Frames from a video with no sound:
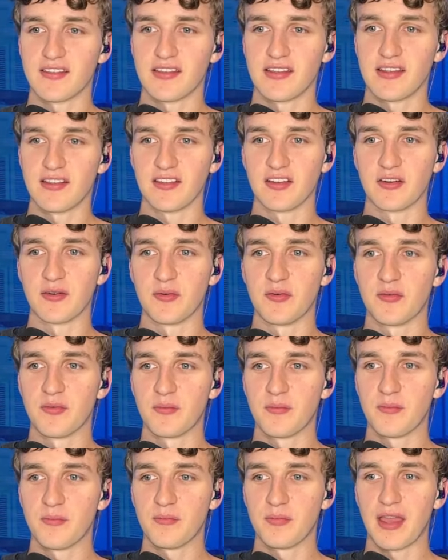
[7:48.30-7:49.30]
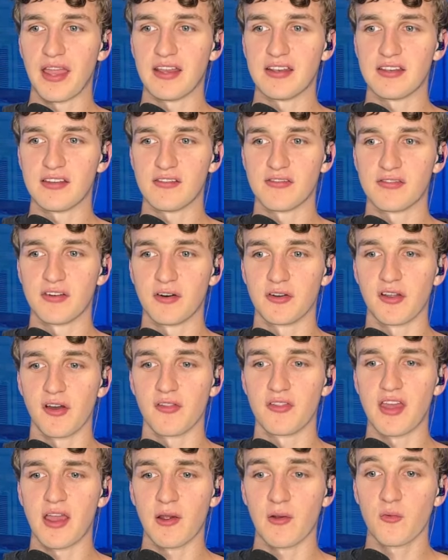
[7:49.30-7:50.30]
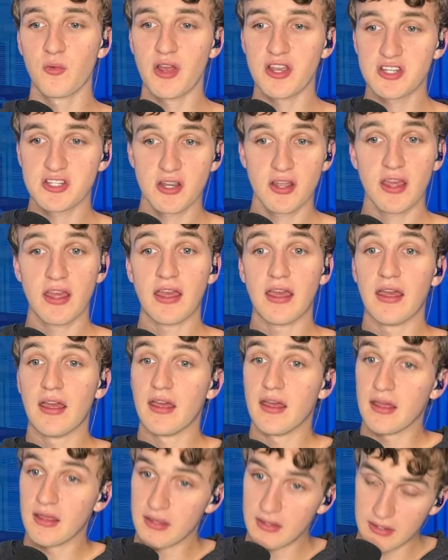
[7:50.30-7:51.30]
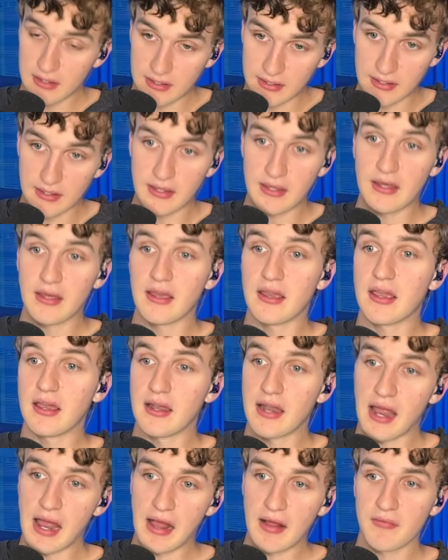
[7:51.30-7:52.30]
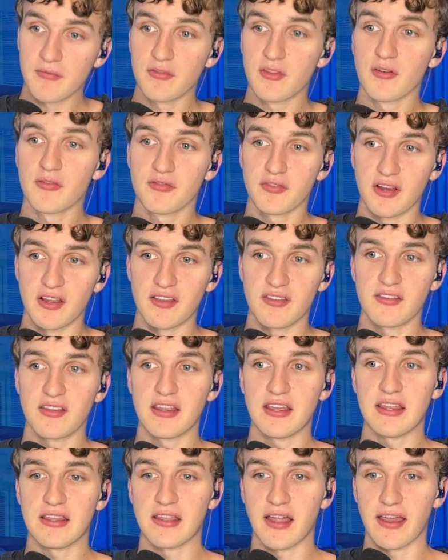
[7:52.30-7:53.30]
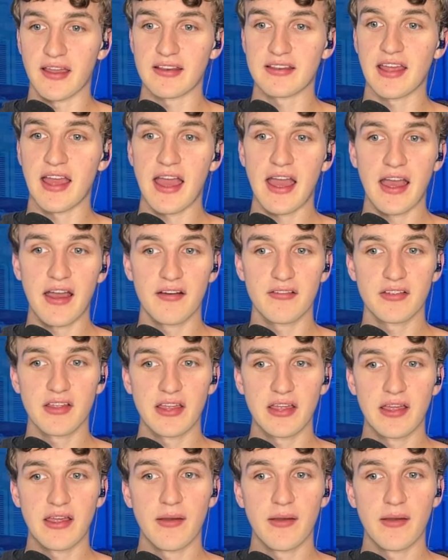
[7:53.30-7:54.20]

see a little painted photo there, which he can have the friends that he like to have.